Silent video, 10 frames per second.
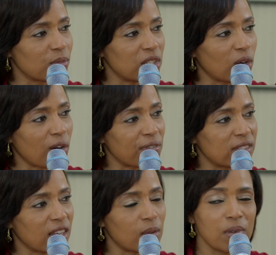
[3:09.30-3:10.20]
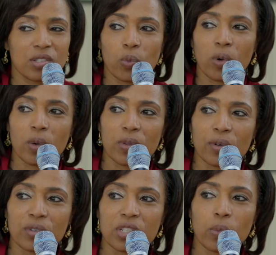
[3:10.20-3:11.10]
She'd often take me to work with
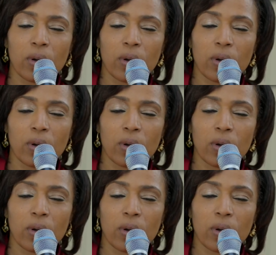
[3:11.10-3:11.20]
her. She